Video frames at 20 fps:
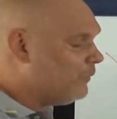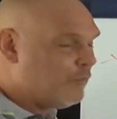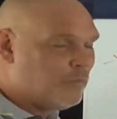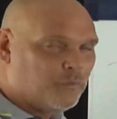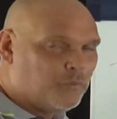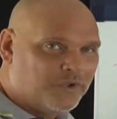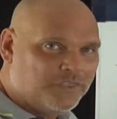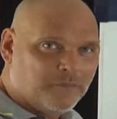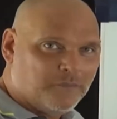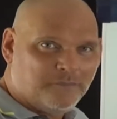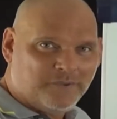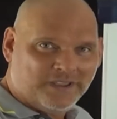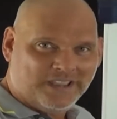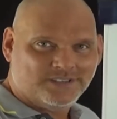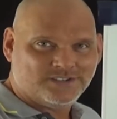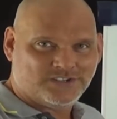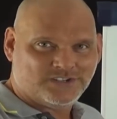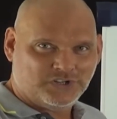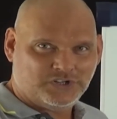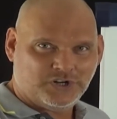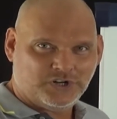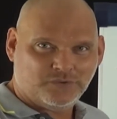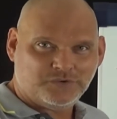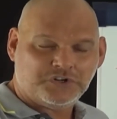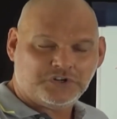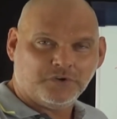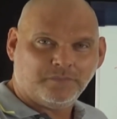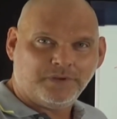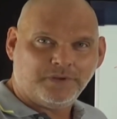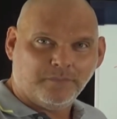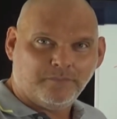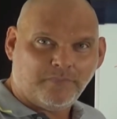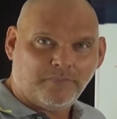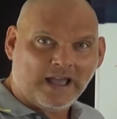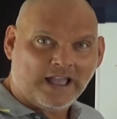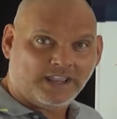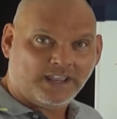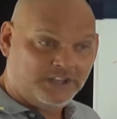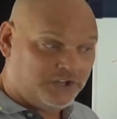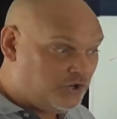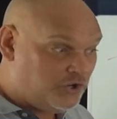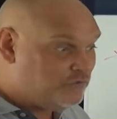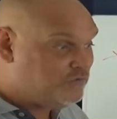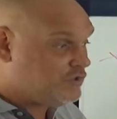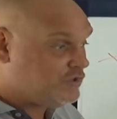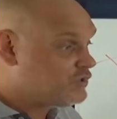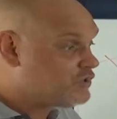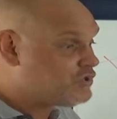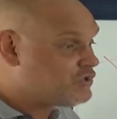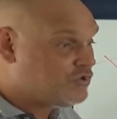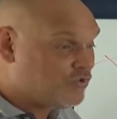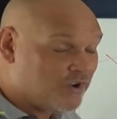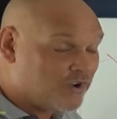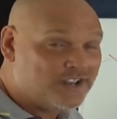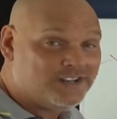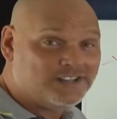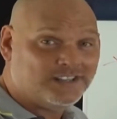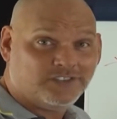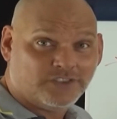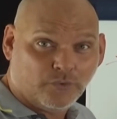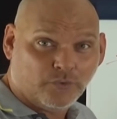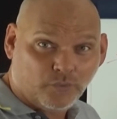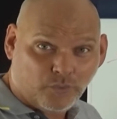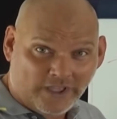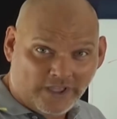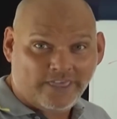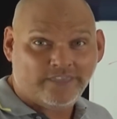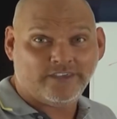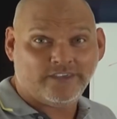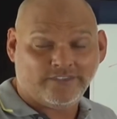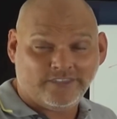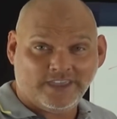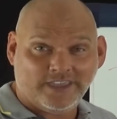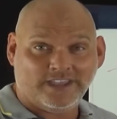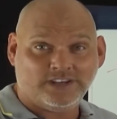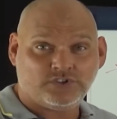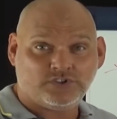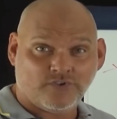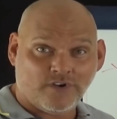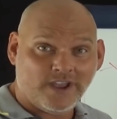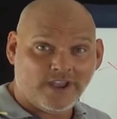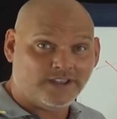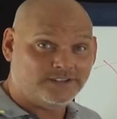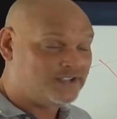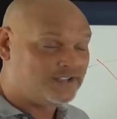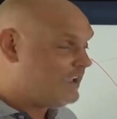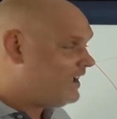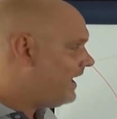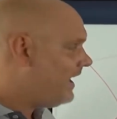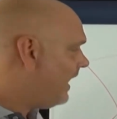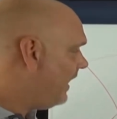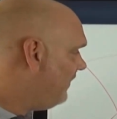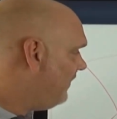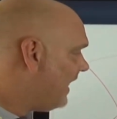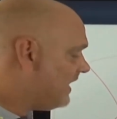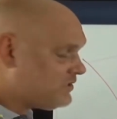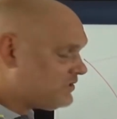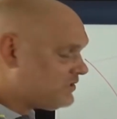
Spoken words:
with a big institution up your back. You've just traded the way that they trade, and that's